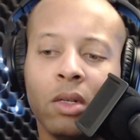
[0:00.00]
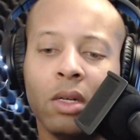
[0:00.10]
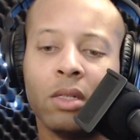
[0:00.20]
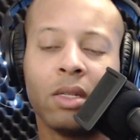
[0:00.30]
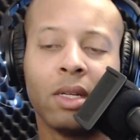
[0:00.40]

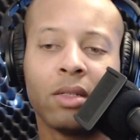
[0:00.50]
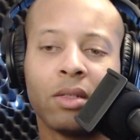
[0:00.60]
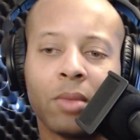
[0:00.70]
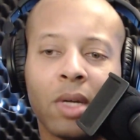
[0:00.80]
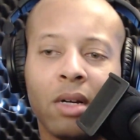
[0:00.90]
Isn't that
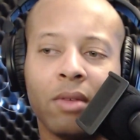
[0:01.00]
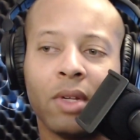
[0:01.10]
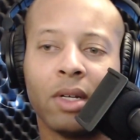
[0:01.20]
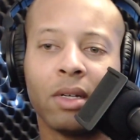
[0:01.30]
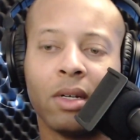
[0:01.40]
some kind of
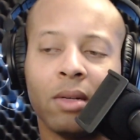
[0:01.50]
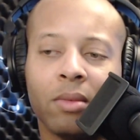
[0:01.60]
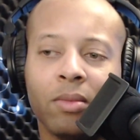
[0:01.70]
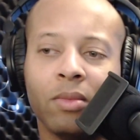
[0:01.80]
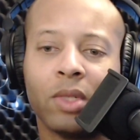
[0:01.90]
like
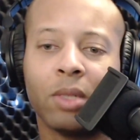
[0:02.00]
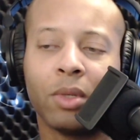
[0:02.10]
something